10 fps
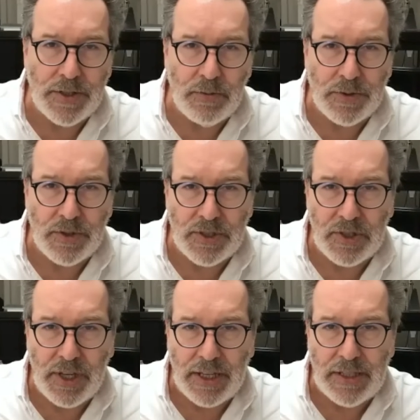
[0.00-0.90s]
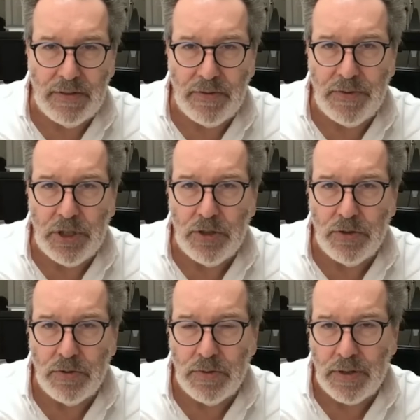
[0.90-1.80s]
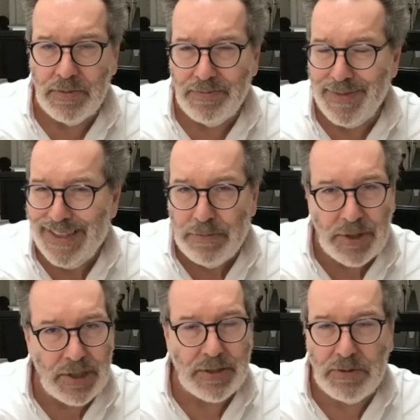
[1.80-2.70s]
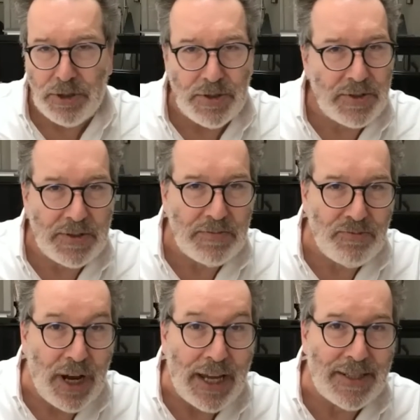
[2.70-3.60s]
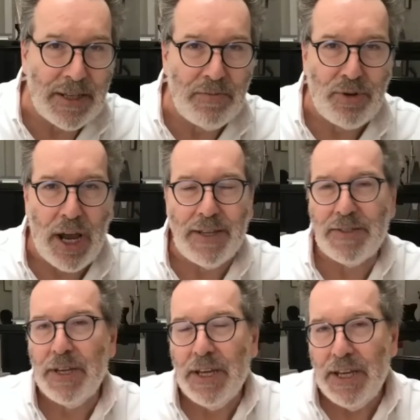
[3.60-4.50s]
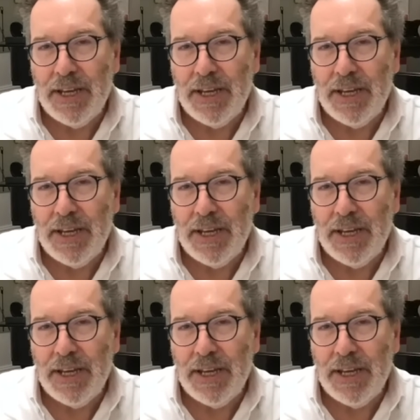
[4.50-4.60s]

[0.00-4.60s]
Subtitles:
It wasn't just a case of a few limited goods rising in price.